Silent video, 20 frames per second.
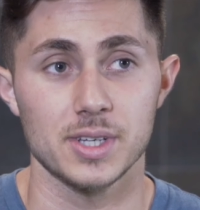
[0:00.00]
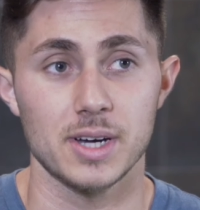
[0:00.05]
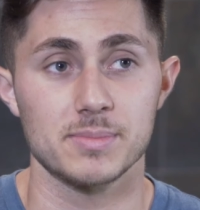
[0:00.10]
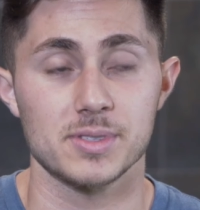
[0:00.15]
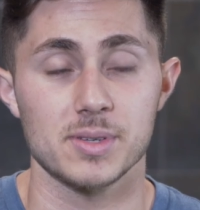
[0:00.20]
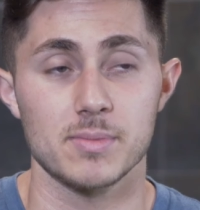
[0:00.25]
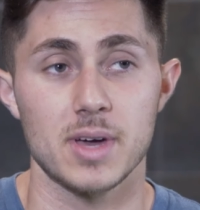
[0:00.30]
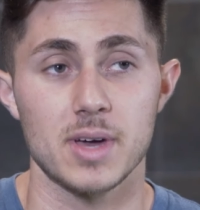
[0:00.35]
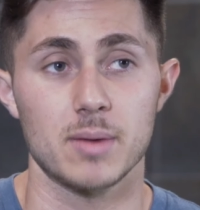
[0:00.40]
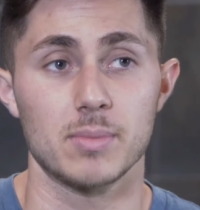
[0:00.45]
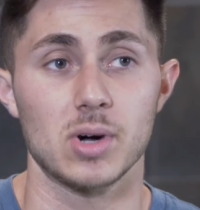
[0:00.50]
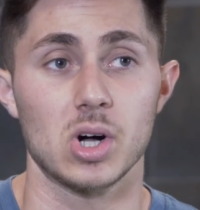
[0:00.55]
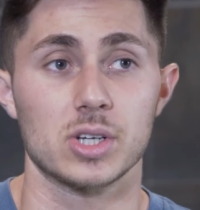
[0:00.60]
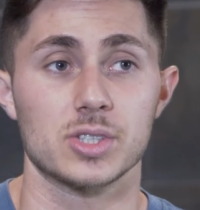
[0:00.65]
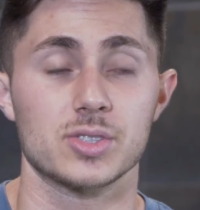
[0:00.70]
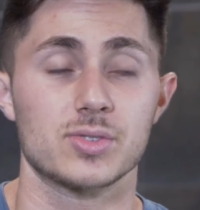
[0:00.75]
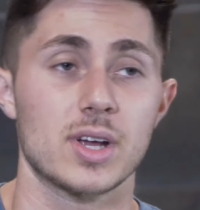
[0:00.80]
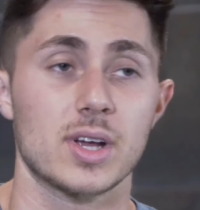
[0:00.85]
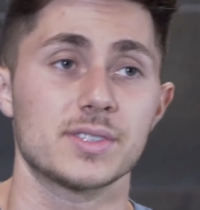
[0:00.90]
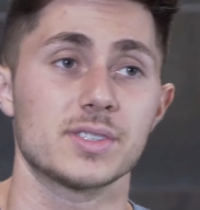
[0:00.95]
up some
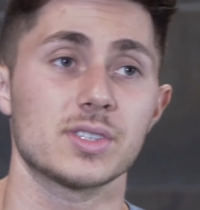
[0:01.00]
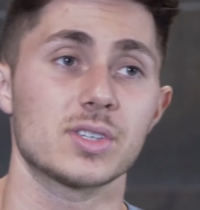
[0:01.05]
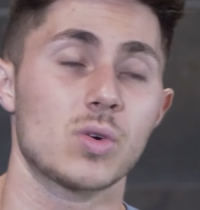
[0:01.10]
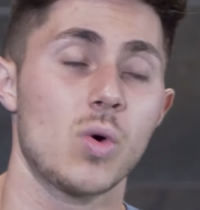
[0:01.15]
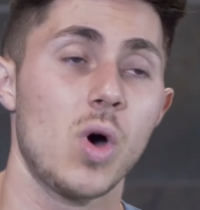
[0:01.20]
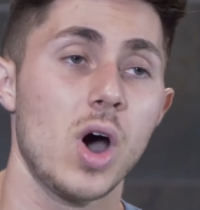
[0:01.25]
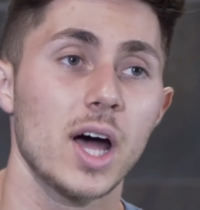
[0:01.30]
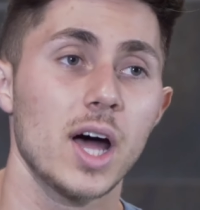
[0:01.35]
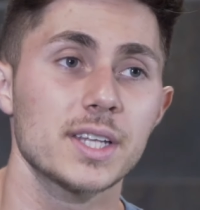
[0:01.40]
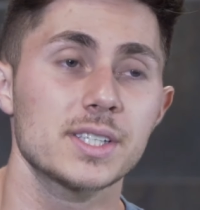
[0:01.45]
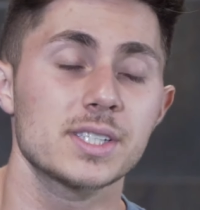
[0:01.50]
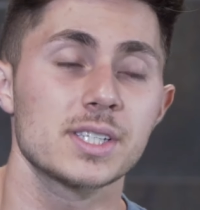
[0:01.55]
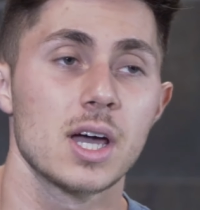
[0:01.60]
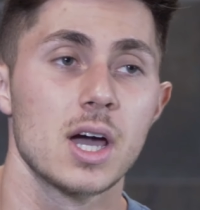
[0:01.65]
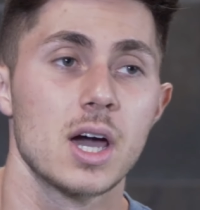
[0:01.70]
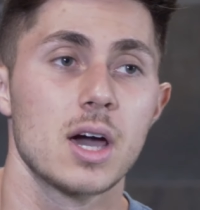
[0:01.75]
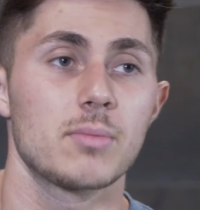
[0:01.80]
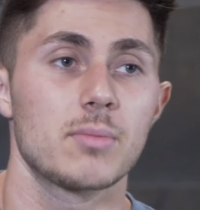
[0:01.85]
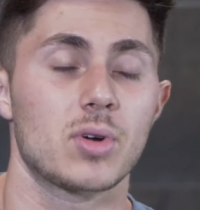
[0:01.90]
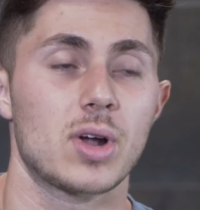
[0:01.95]
metabolic stress in the quads,
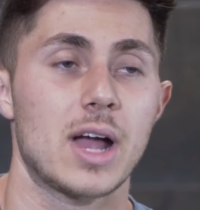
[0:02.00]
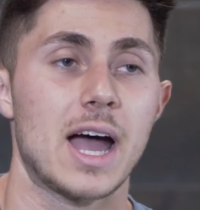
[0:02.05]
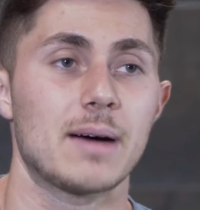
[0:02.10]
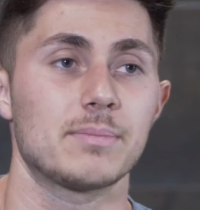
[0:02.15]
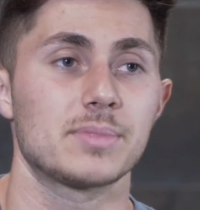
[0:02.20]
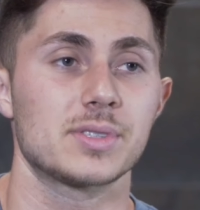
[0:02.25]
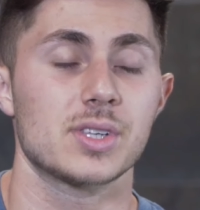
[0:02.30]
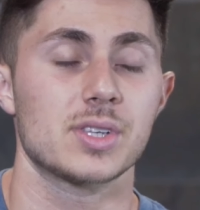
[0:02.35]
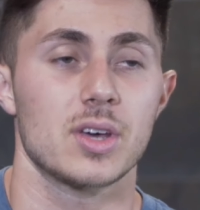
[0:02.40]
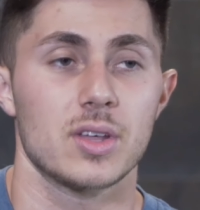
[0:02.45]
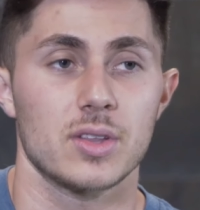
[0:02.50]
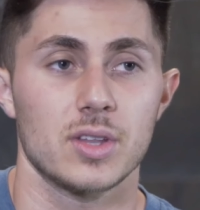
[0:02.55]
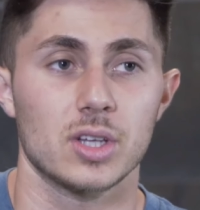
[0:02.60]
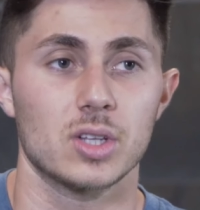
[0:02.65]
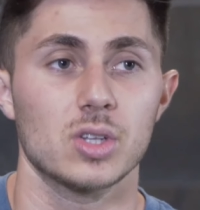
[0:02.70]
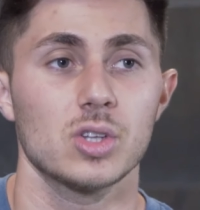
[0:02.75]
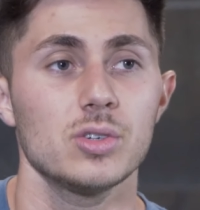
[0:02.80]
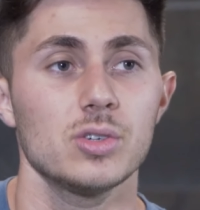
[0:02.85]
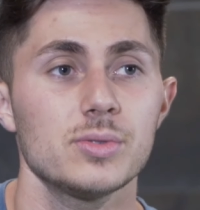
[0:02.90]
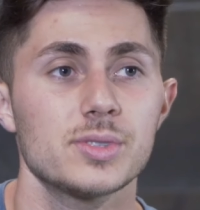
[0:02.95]
perhaps the
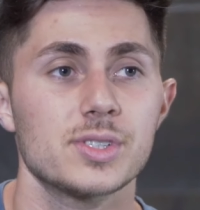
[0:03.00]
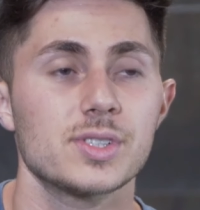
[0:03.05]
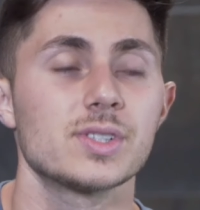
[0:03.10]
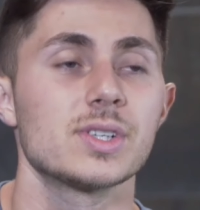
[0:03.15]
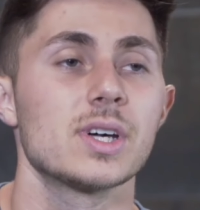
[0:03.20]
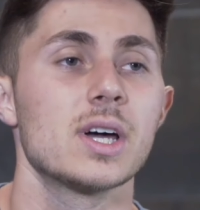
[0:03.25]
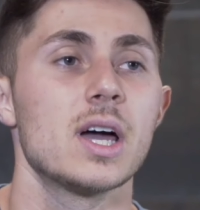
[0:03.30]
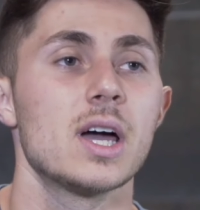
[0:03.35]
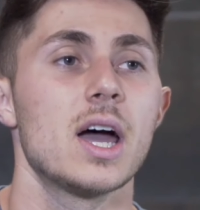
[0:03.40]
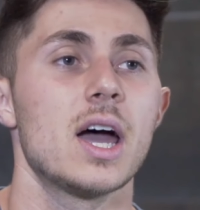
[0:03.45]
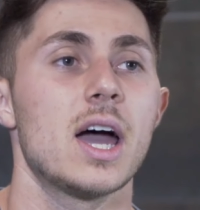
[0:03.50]
glutes.